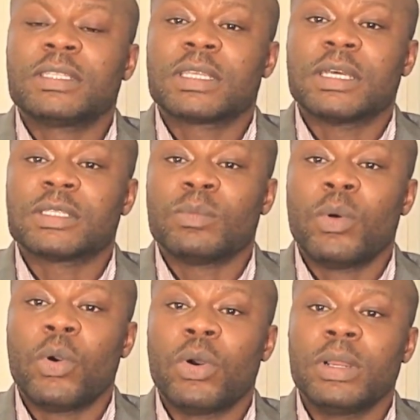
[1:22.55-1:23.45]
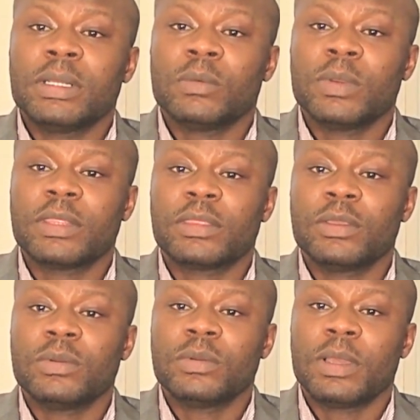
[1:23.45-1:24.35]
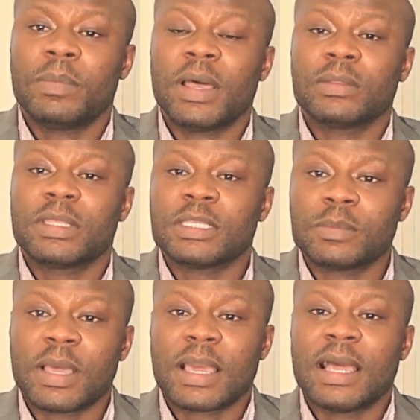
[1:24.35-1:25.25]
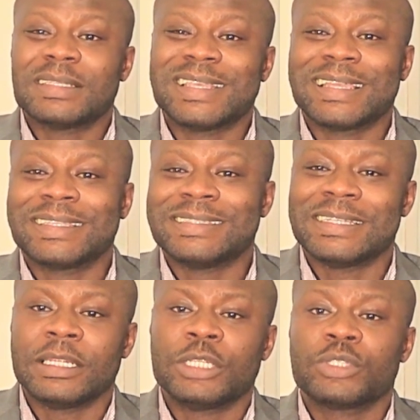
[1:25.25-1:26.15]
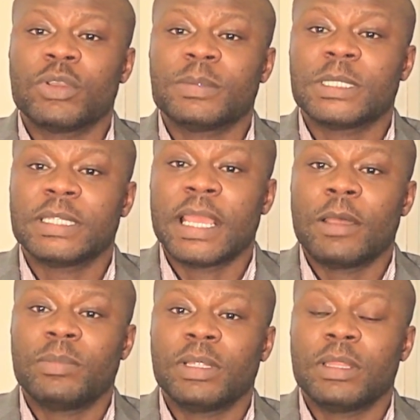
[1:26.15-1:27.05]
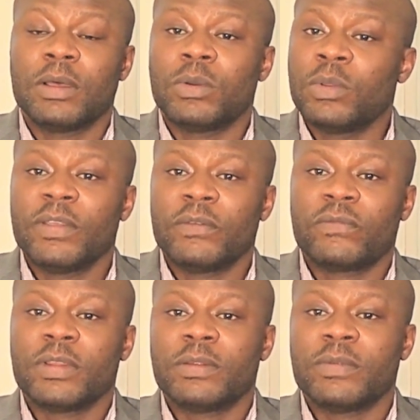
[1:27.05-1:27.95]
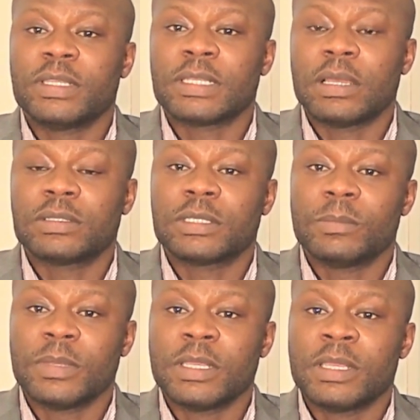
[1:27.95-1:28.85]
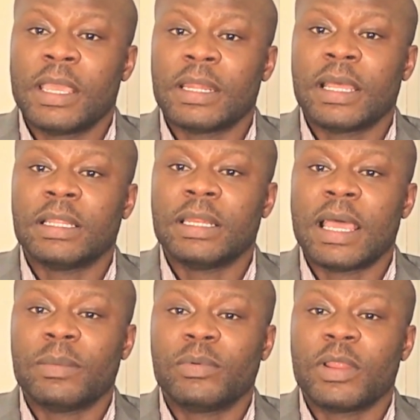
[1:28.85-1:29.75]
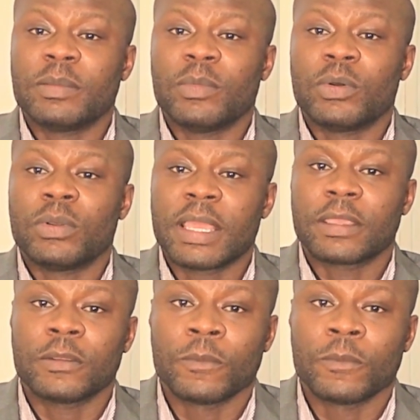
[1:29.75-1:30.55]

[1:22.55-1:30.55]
discuss more with you about this. My contact is in the description down below. Feel free to reach out to me and I'll elaborate more. Thank